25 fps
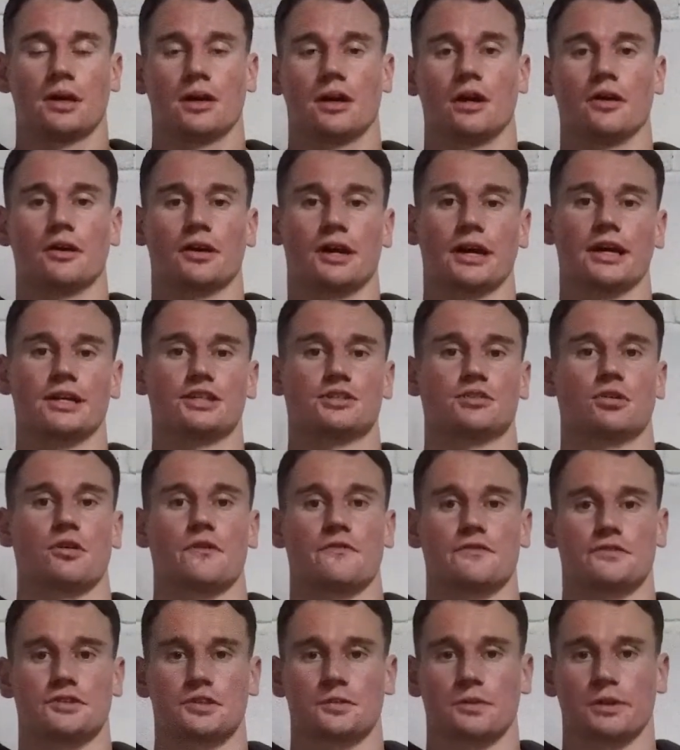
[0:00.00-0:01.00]
Okay, so
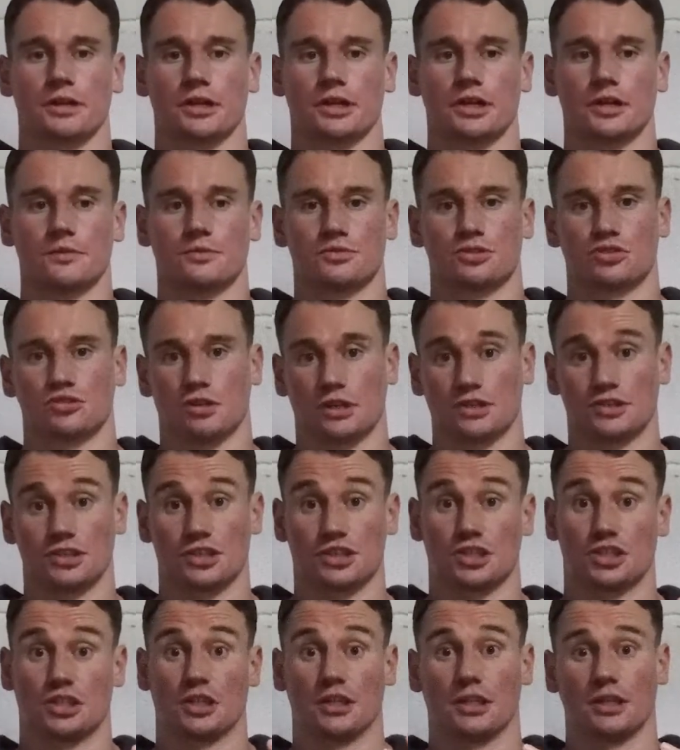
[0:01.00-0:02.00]
obviously when it comes to
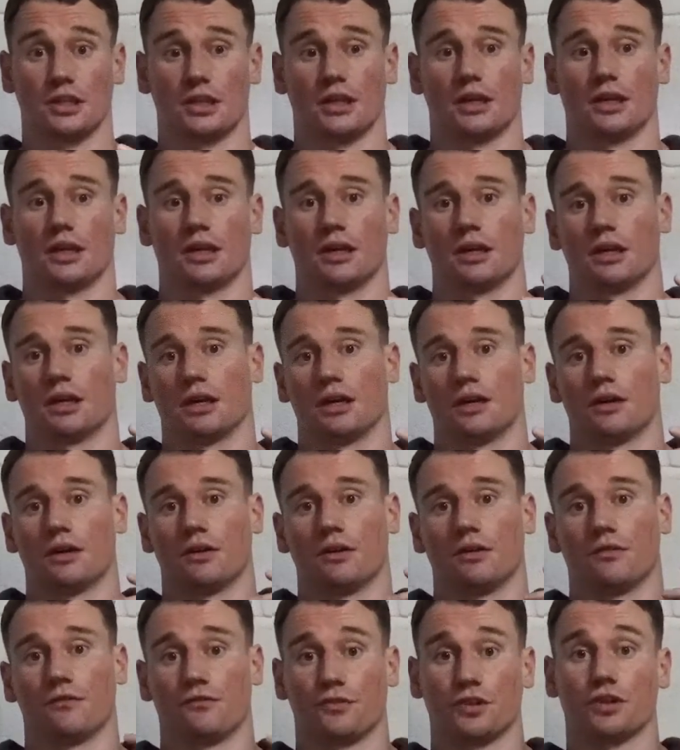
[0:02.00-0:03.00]
transitioning
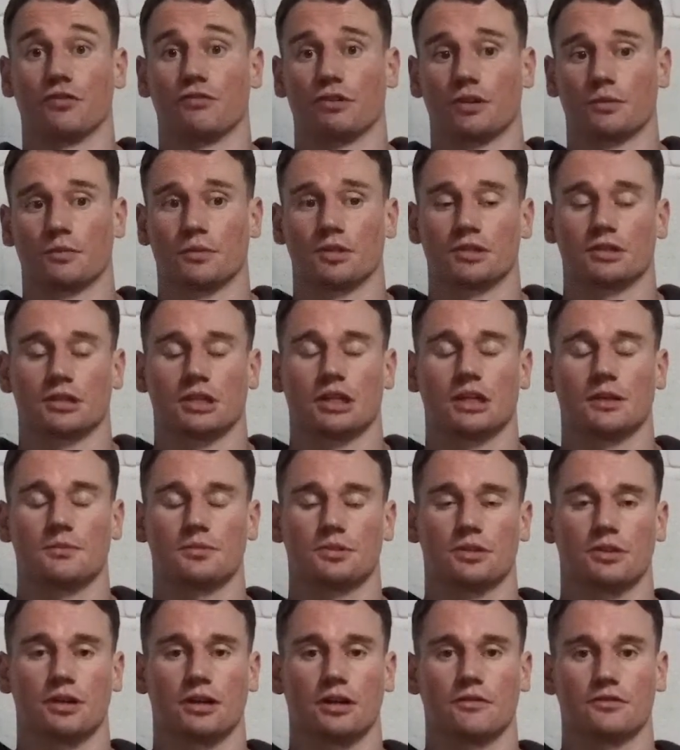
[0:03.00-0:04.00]
for your ring muscle
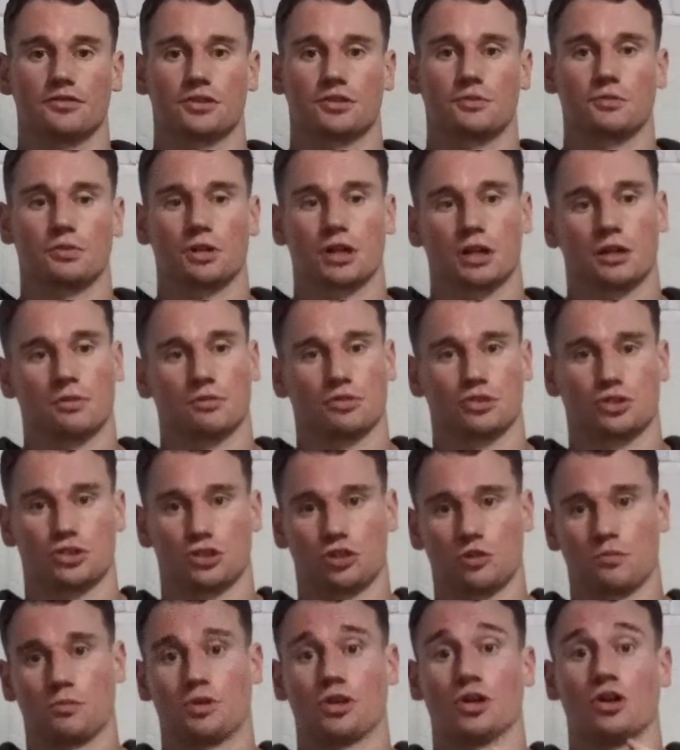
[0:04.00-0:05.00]
ups, all right, obviously we're going to
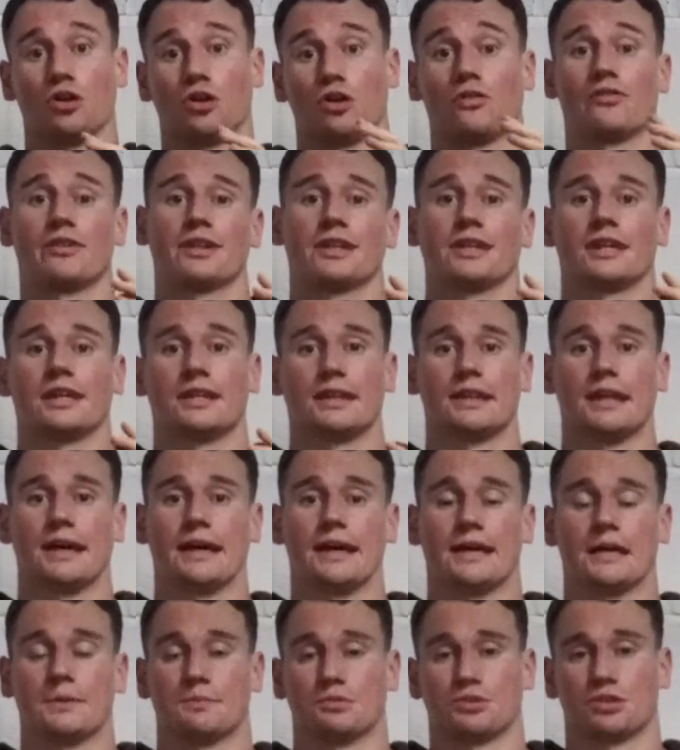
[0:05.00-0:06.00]
assume you're already in
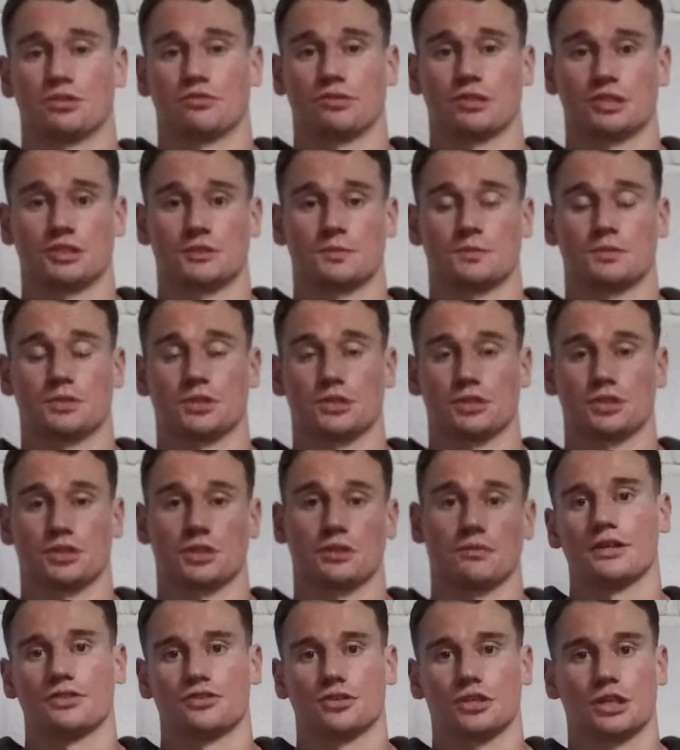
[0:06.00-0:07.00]
that hips to rings
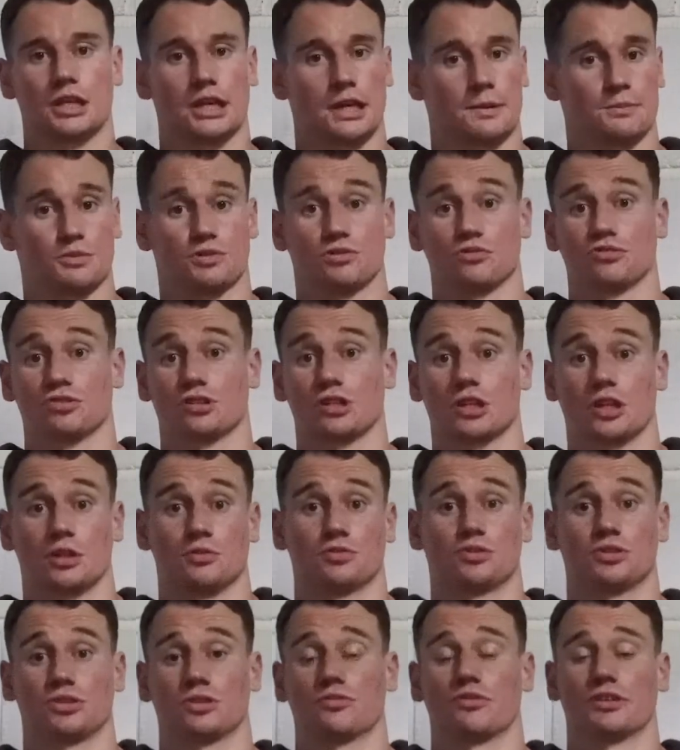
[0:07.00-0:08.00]
position. Okay, so your hips are as
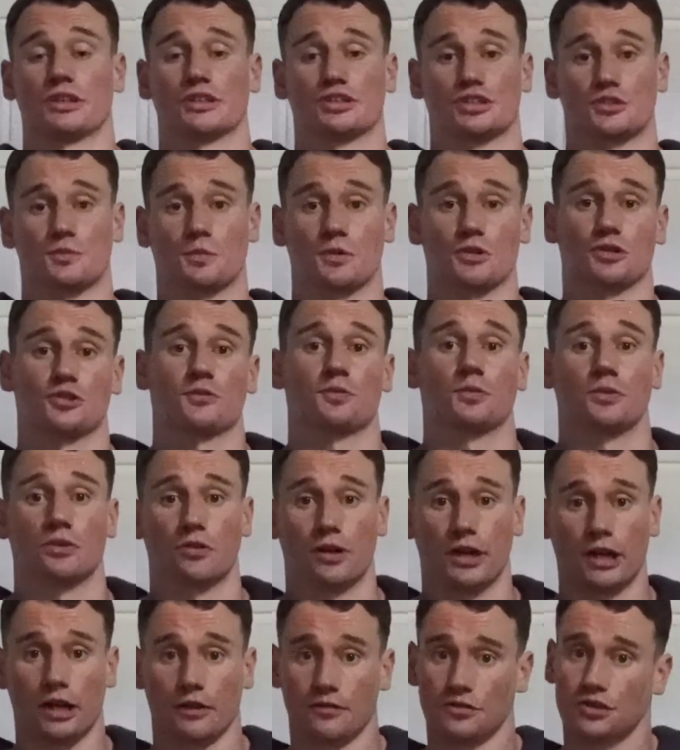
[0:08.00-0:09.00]
close to the rings as possible,
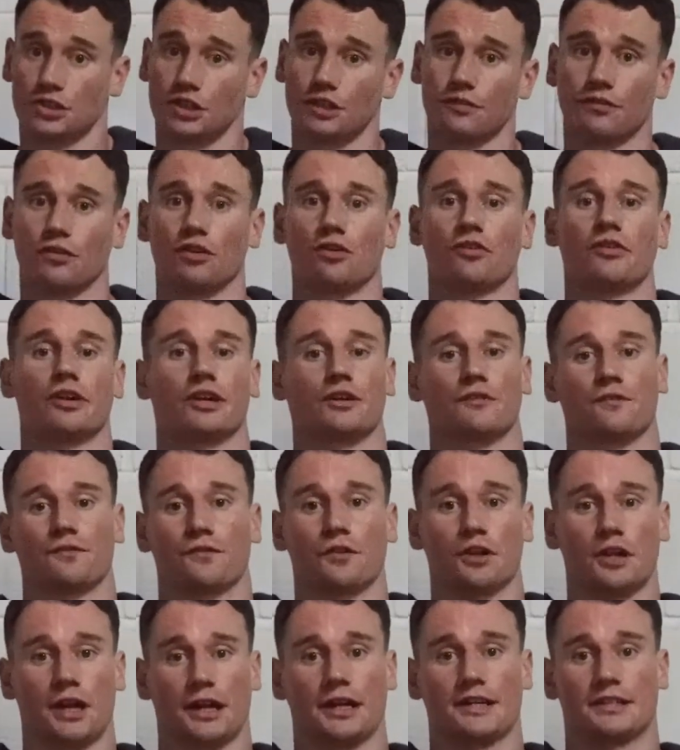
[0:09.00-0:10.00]
right? Obviously you've already
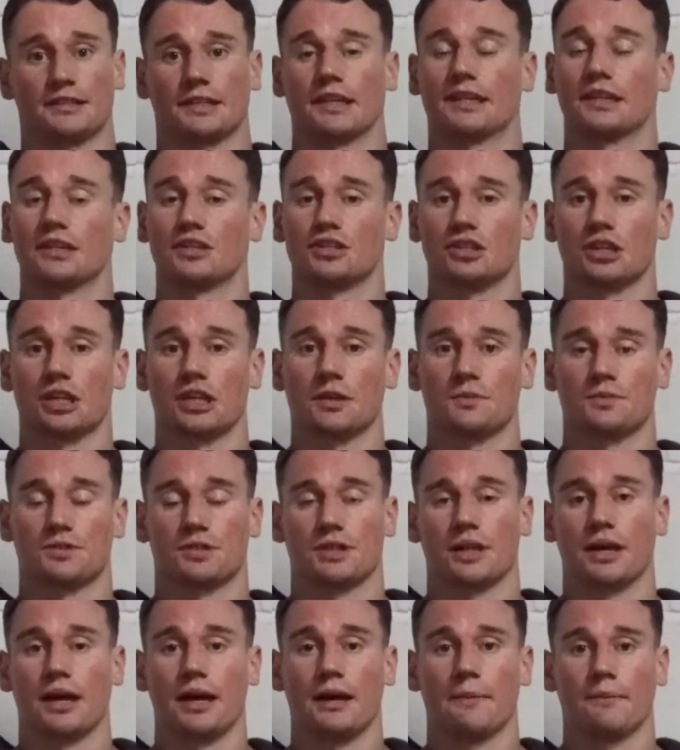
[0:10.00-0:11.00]
fully extended your hips
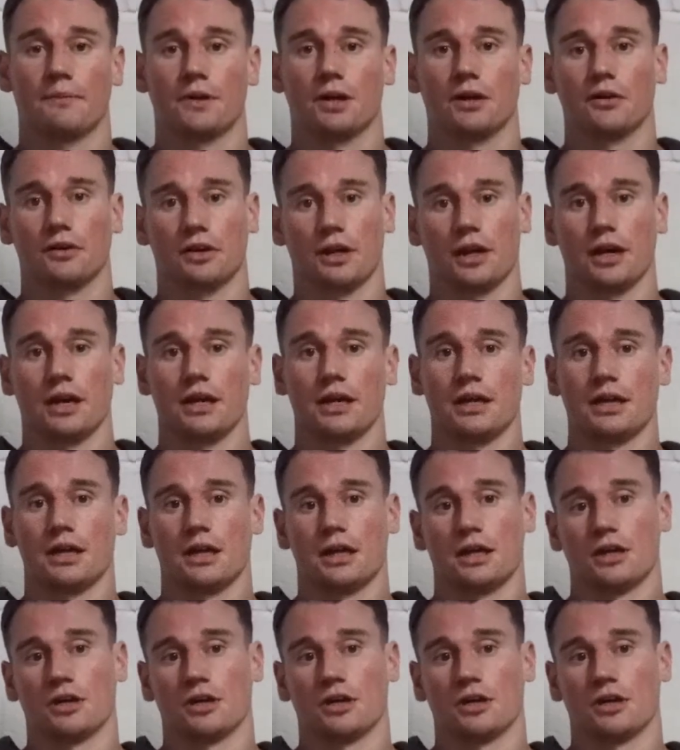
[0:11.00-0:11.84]
there, okay?